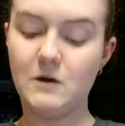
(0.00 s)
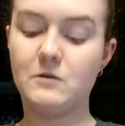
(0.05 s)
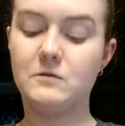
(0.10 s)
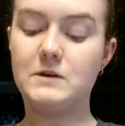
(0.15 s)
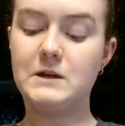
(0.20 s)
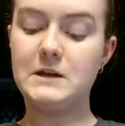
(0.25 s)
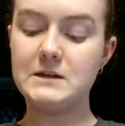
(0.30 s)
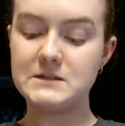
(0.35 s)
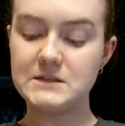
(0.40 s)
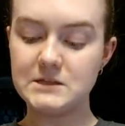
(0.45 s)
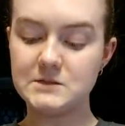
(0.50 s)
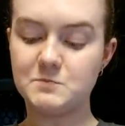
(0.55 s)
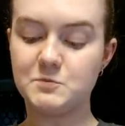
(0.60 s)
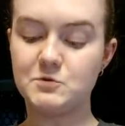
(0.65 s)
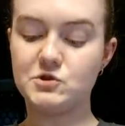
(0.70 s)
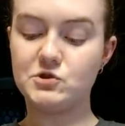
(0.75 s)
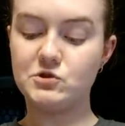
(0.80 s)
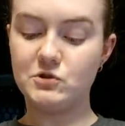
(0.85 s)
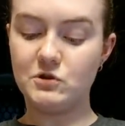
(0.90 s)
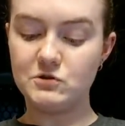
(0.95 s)
Nita says
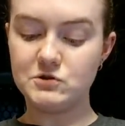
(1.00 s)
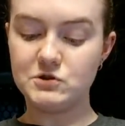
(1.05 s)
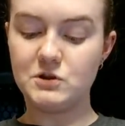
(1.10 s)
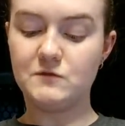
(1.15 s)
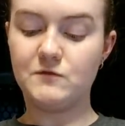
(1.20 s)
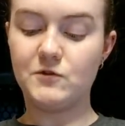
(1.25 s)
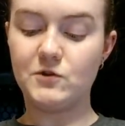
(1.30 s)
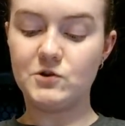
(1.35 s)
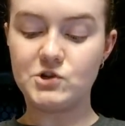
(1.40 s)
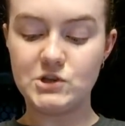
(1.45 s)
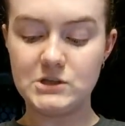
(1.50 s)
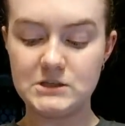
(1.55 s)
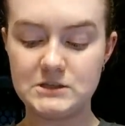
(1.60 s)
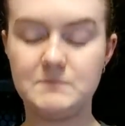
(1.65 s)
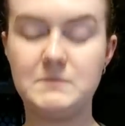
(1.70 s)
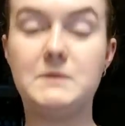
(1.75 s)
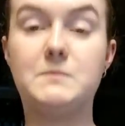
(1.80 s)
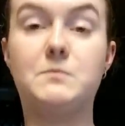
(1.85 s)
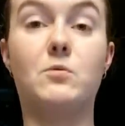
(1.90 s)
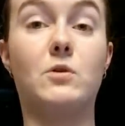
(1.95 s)
prosciutto is good for a cheese
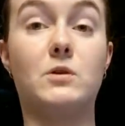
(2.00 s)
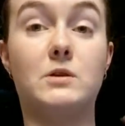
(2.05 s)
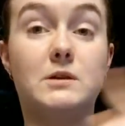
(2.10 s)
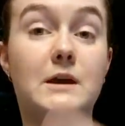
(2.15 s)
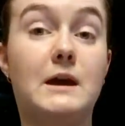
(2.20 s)
and meat board.